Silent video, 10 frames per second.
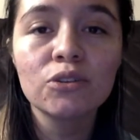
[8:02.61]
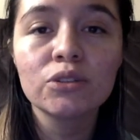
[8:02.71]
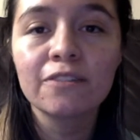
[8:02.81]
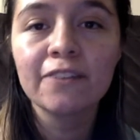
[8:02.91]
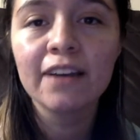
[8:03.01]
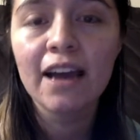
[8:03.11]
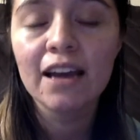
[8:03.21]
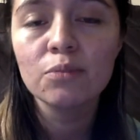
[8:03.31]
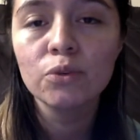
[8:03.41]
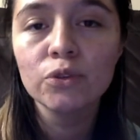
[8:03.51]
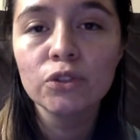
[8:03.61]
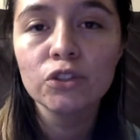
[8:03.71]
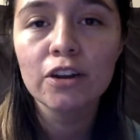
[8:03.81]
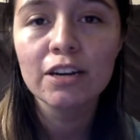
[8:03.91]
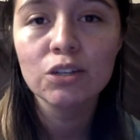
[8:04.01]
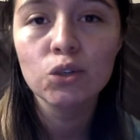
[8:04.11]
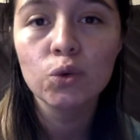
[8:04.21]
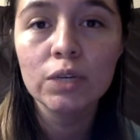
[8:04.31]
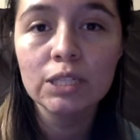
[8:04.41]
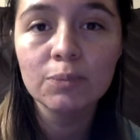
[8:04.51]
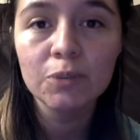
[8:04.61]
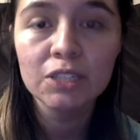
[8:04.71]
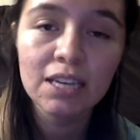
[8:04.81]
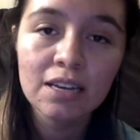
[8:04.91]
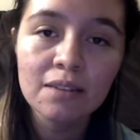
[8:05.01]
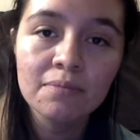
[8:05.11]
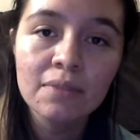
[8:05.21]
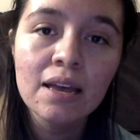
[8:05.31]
different animals started to whisper to him